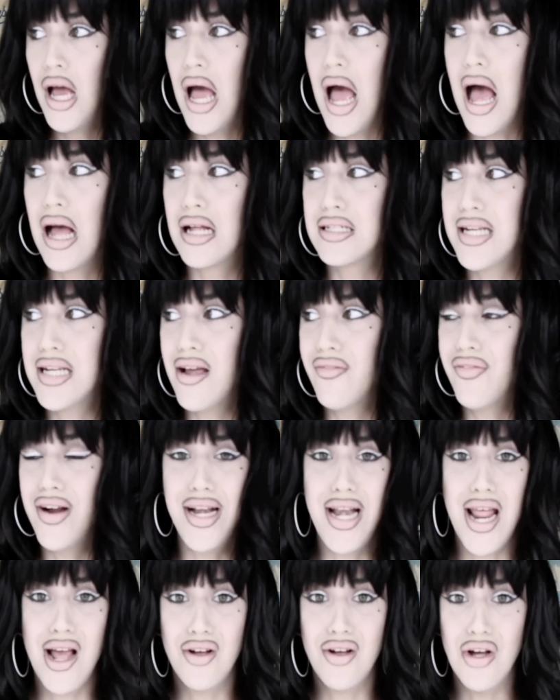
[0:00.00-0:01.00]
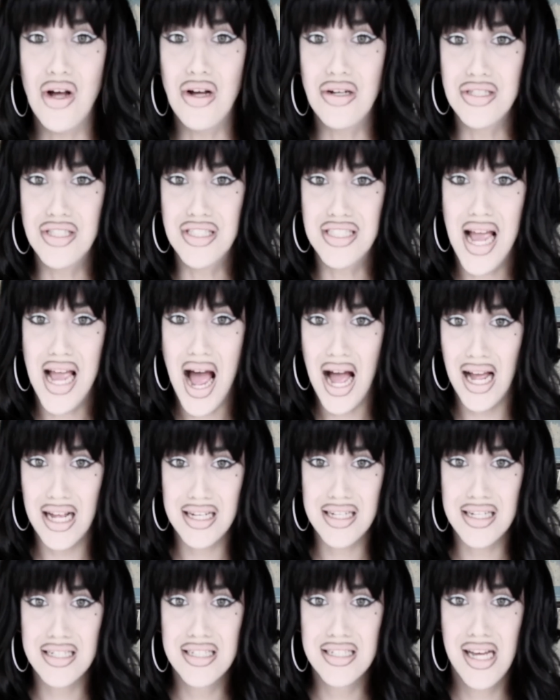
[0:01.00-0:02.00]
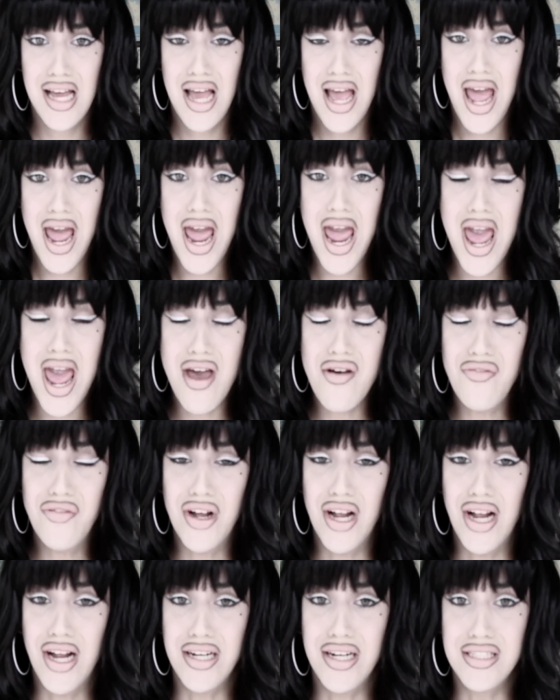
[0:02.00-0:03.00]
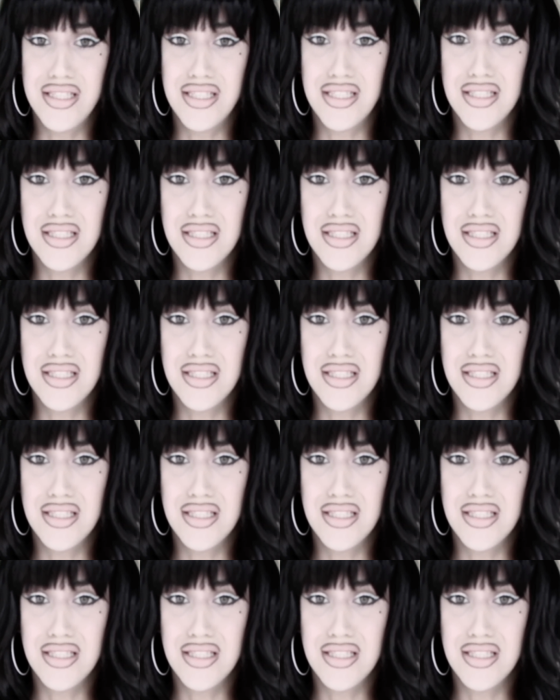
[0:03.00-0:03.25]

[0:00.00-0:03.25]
I'll never let go, Jack. Ever.